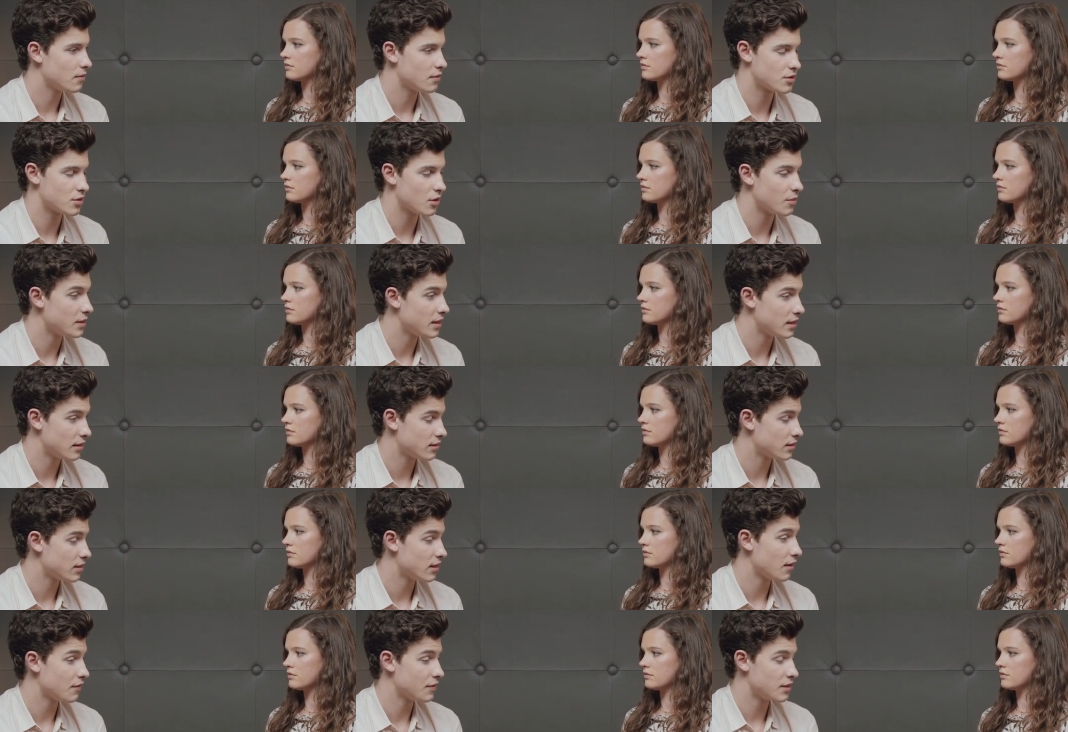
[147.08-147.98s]
Speaker 1: so many
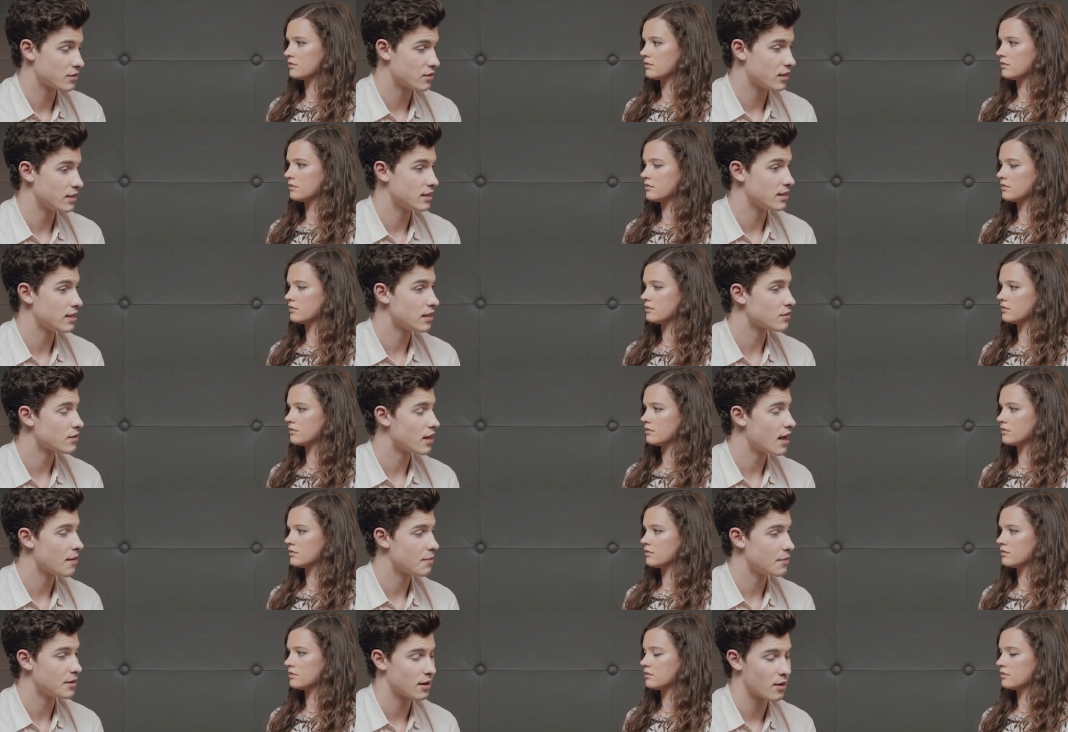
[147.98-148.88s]
of these crazy things are
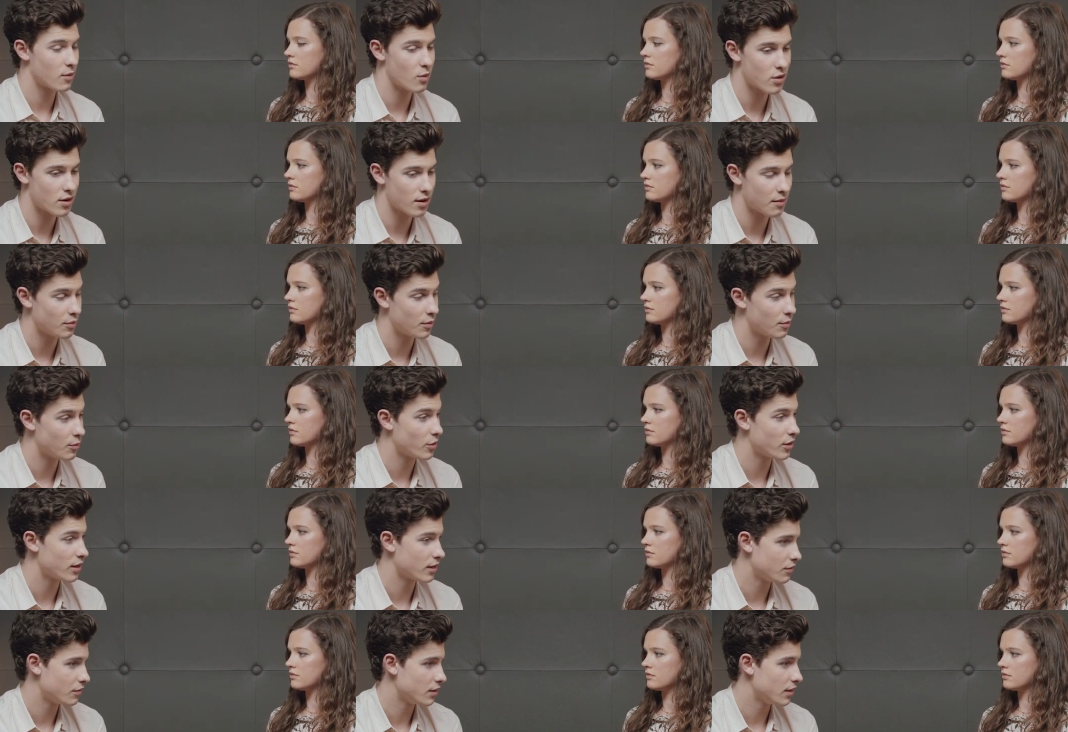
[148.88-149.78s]
happening. I woke up one
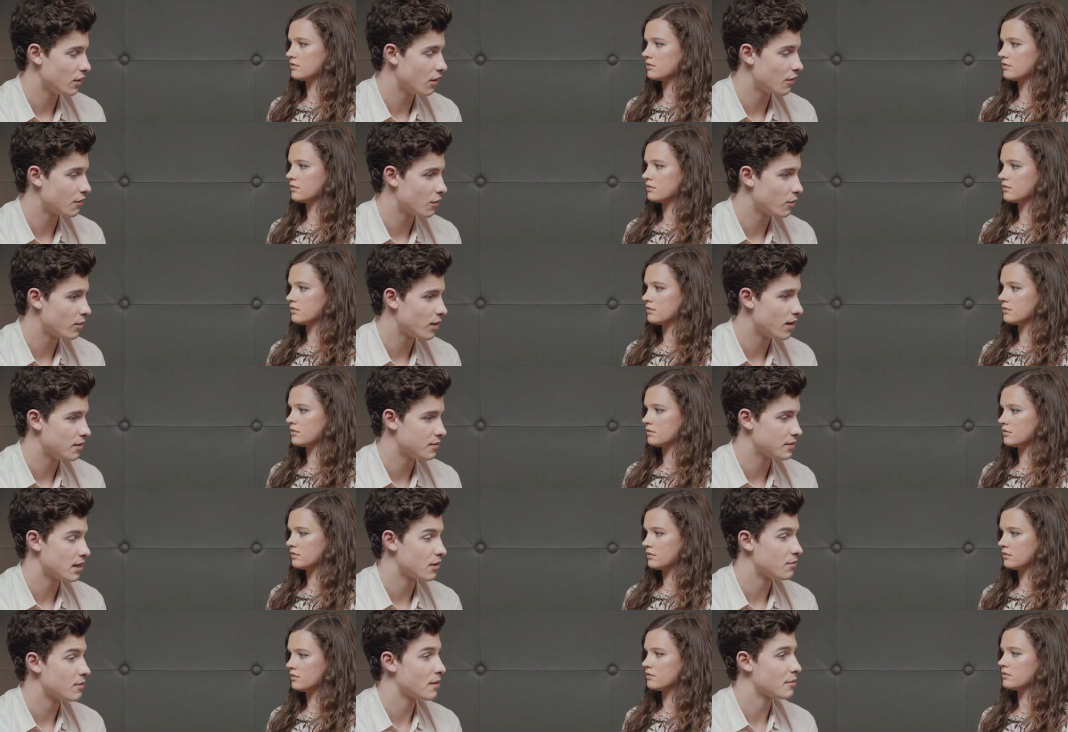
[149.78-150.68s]
morning really
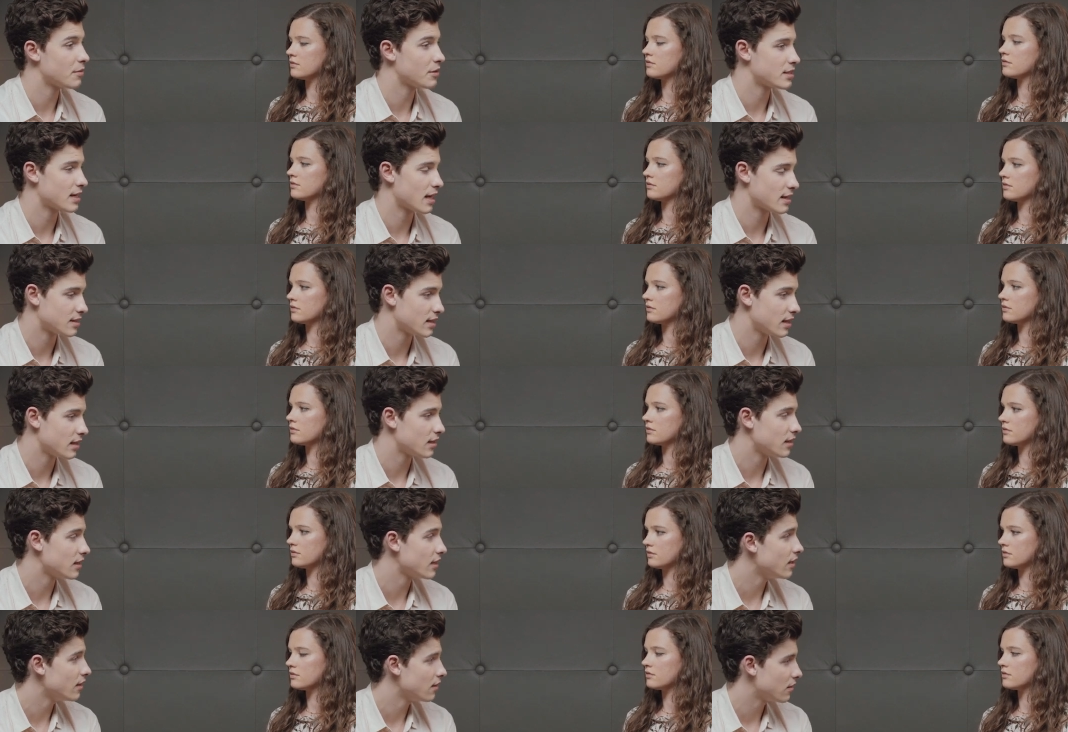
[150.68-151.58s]
overwhelmed, and I remember texting
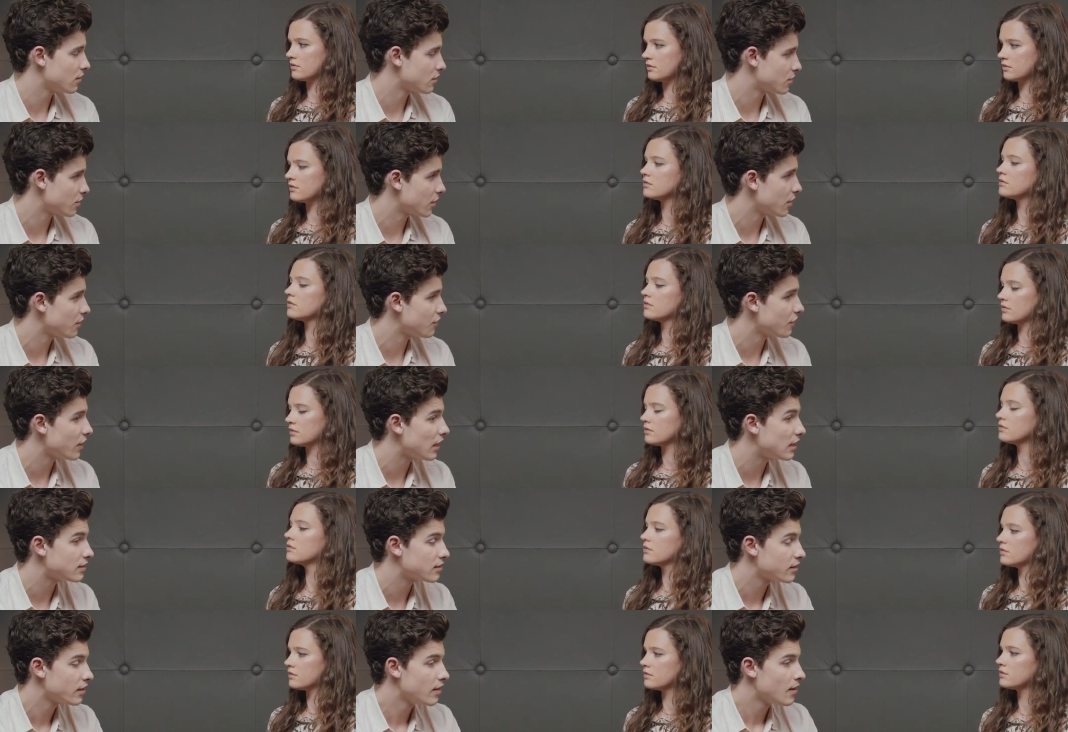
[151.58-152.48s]
Khalid, because we're good
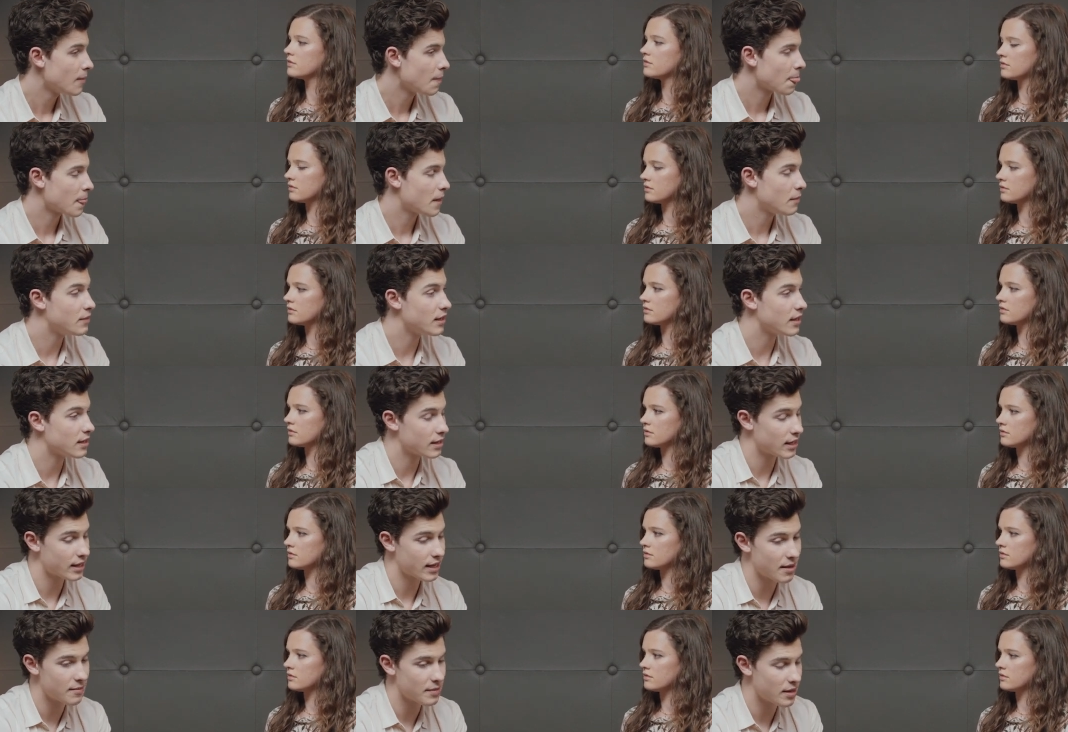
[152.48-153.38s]
friends, being
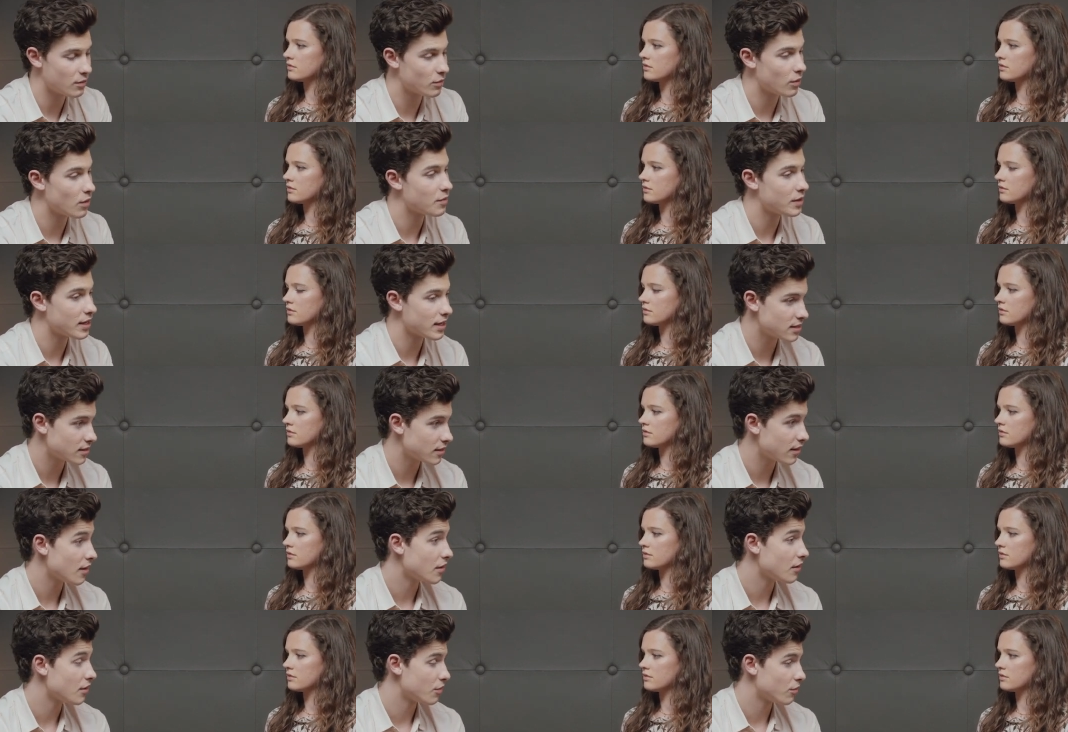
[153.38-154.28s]
like, hey man, when we get
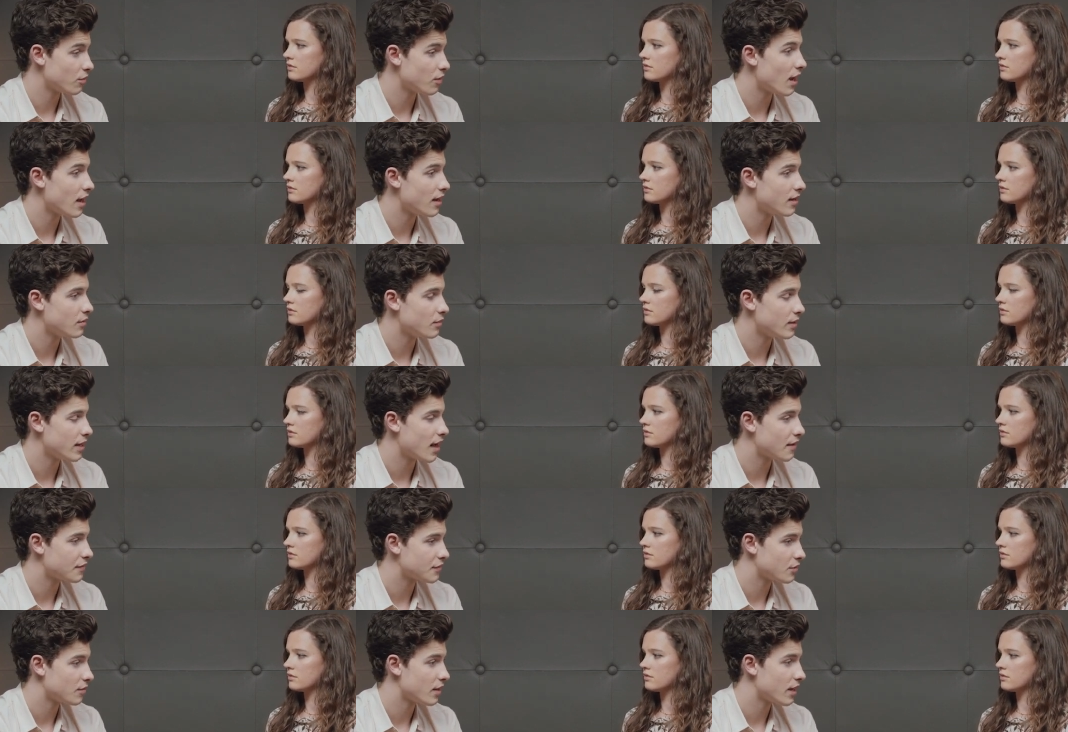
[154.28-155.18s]
together to write, we
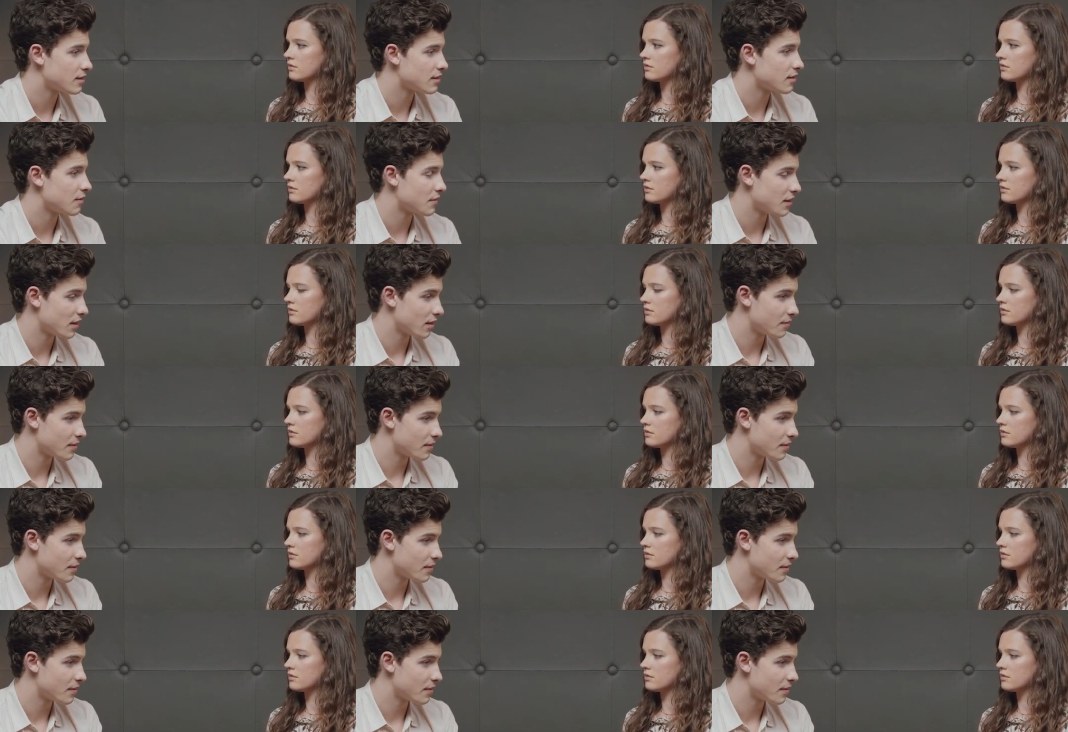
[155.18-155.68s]
have to write something